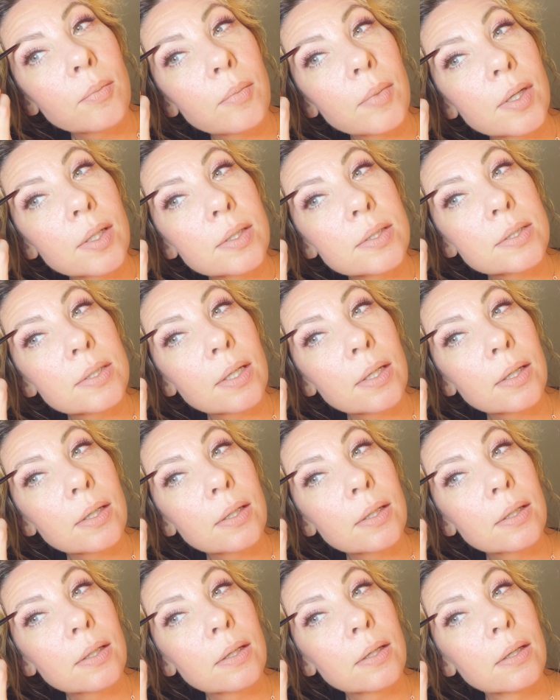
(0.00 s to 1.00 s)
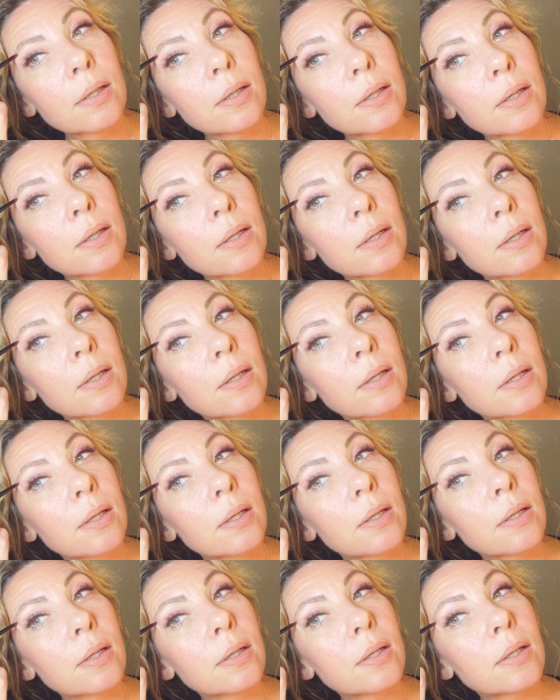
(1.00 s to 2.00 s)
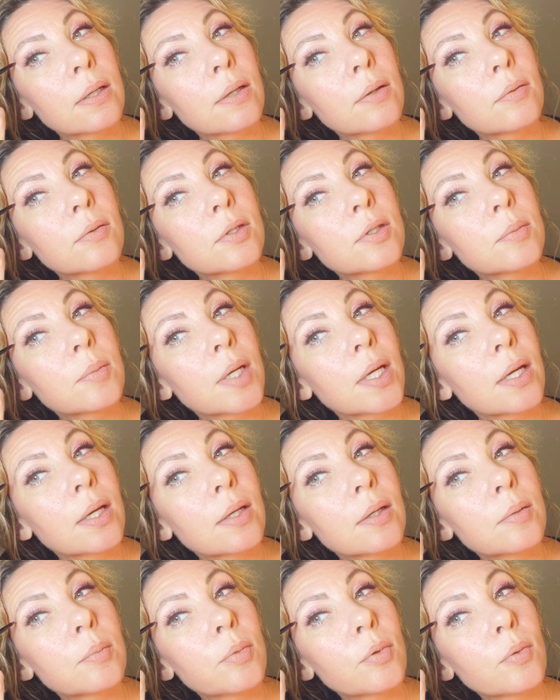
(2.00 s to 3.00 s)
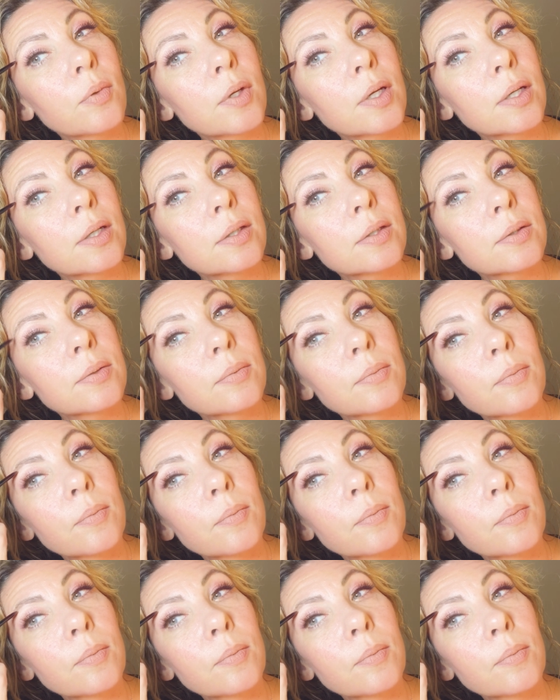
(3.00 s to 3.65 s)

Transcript: my second down to my end point.